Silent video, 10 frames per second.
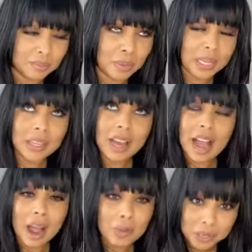But
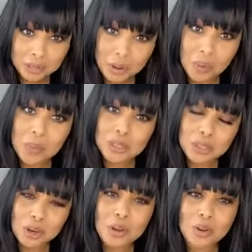I want to know what
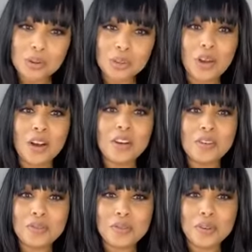your goals are
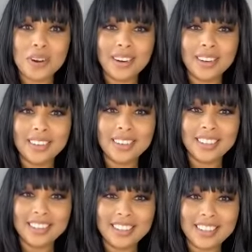for
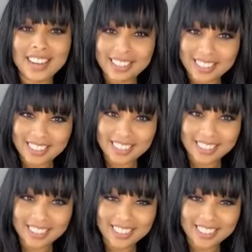next year.